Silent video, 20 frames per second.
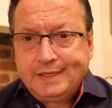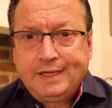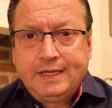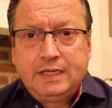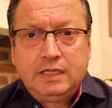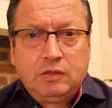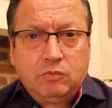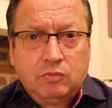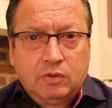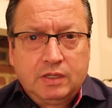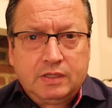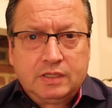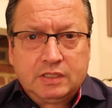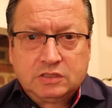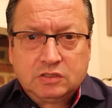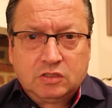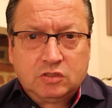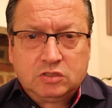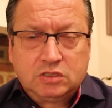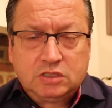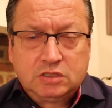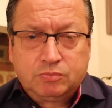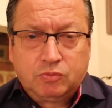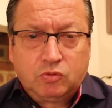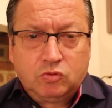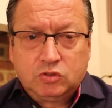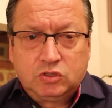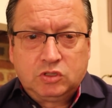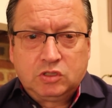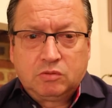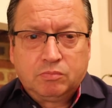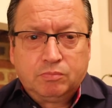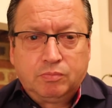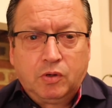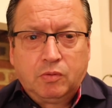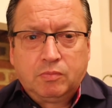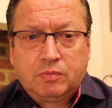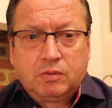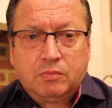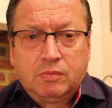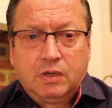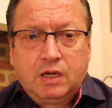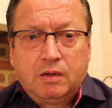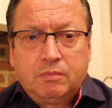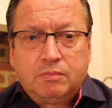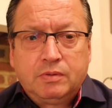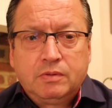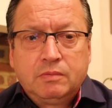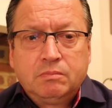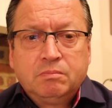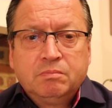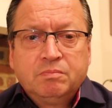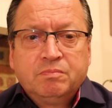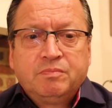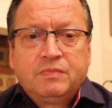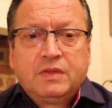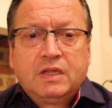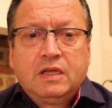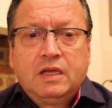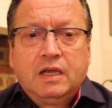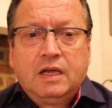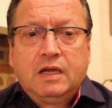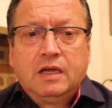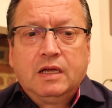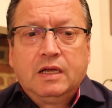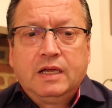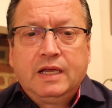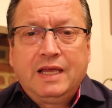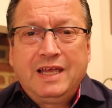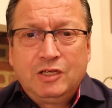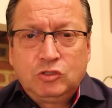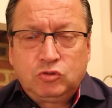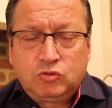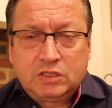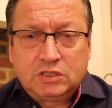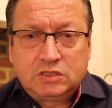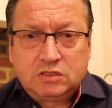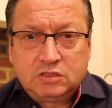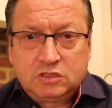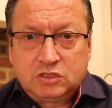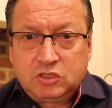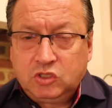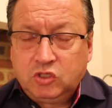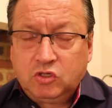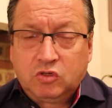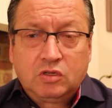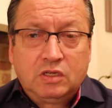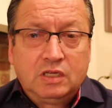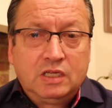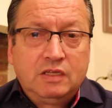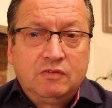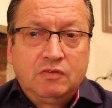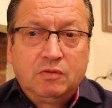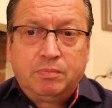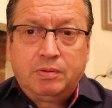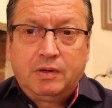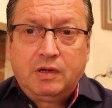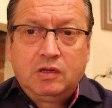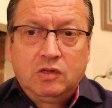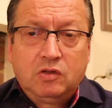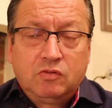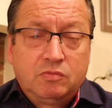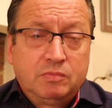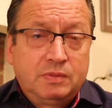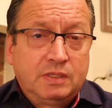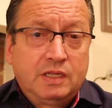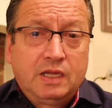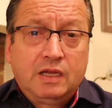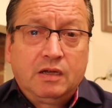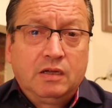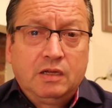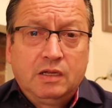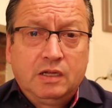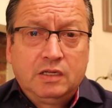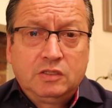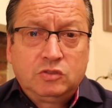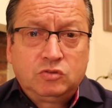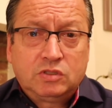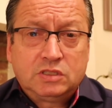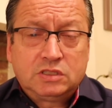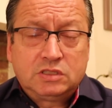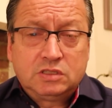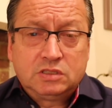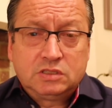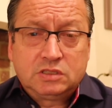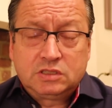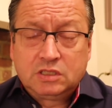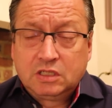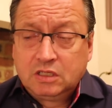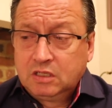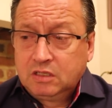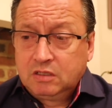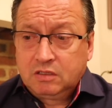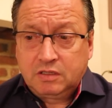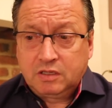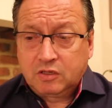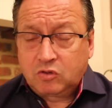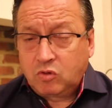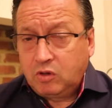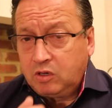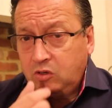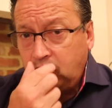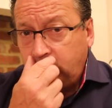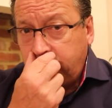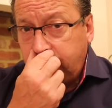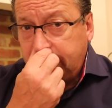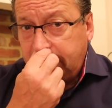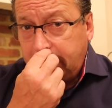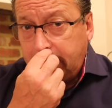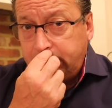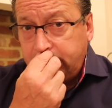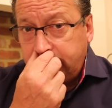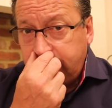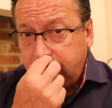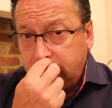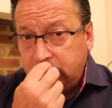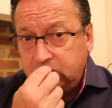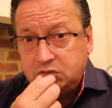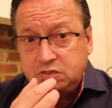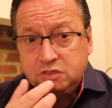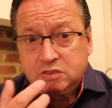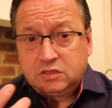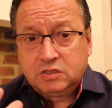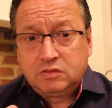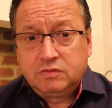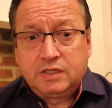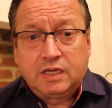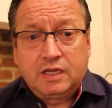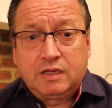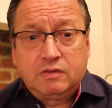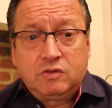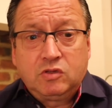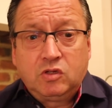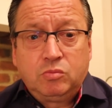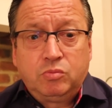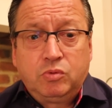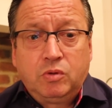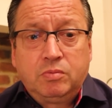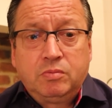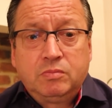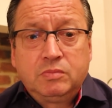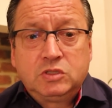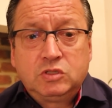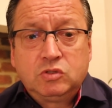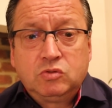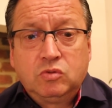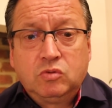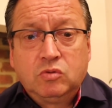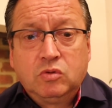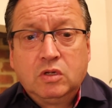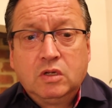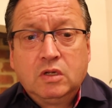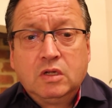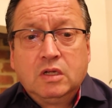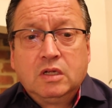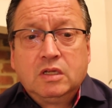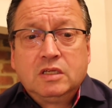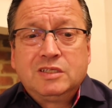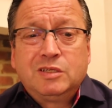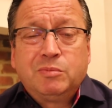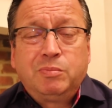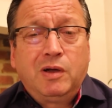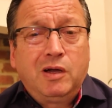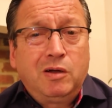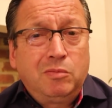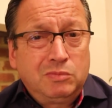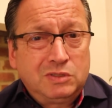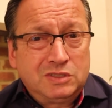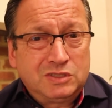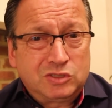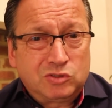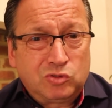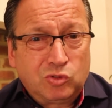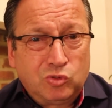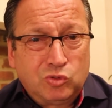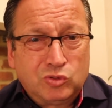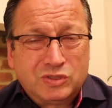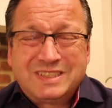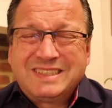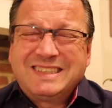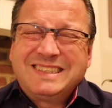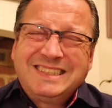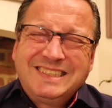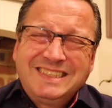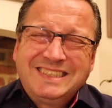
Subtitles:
anywhere there's notice boards, you can pop them up. Hairdressers, you can leave a pile of them in the hairdressers. They're quite often happy for you to do that, no problem at all. Department stores,